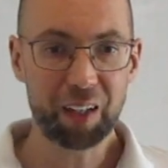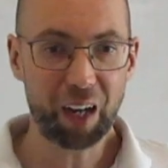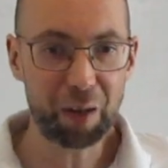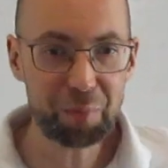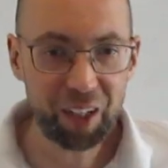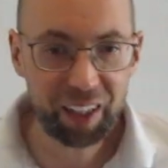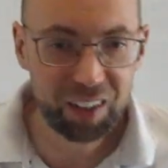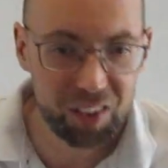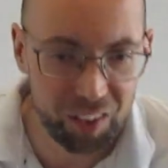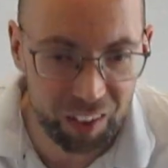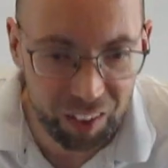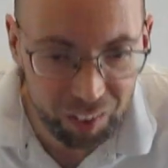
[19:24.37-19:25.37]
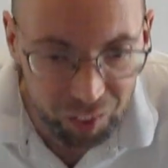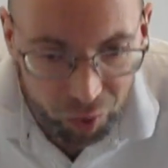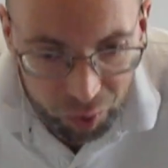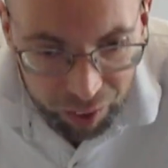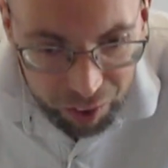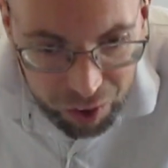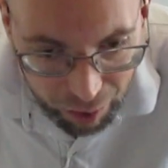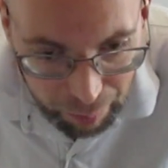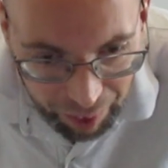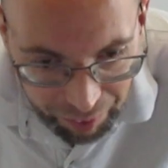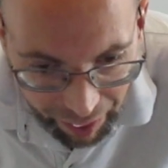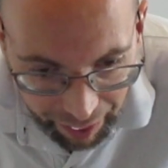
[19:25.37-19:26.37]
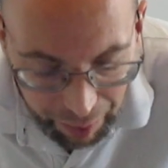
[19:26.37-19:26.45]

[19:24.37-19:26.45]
I'm not actually totally sure about that.